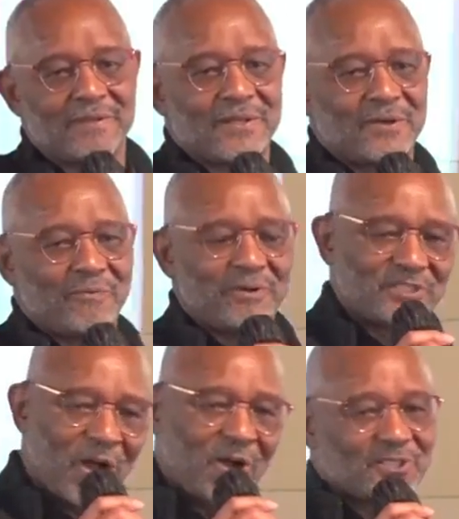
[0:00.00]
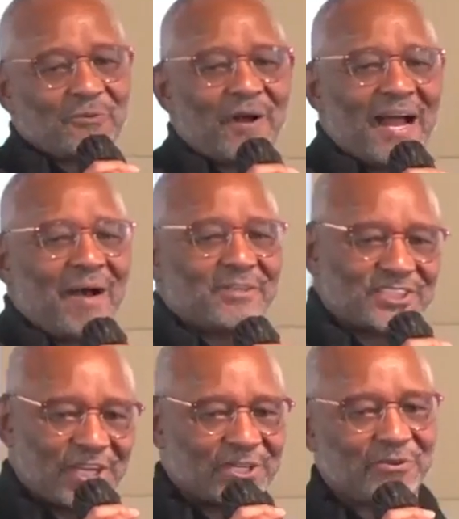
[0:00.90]
We talked a while, we shared a
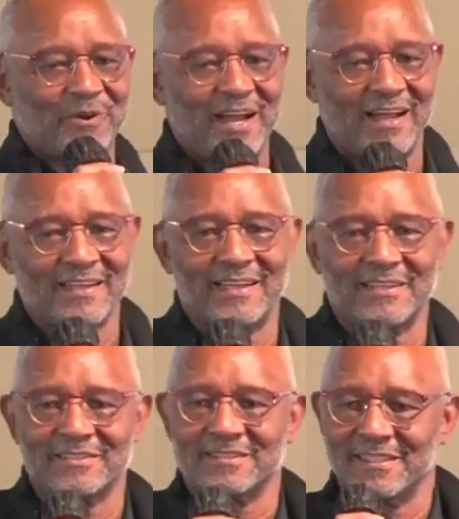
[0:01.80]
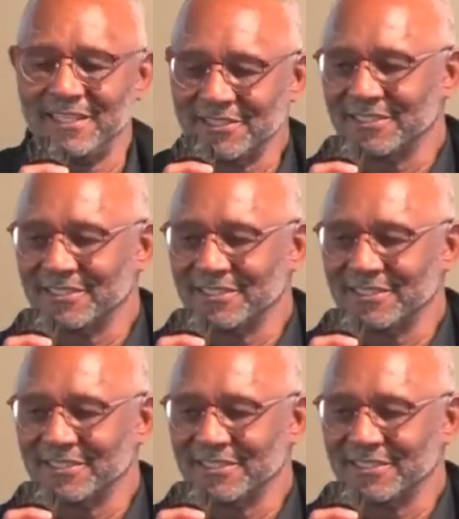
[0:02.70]
while, he had an illness,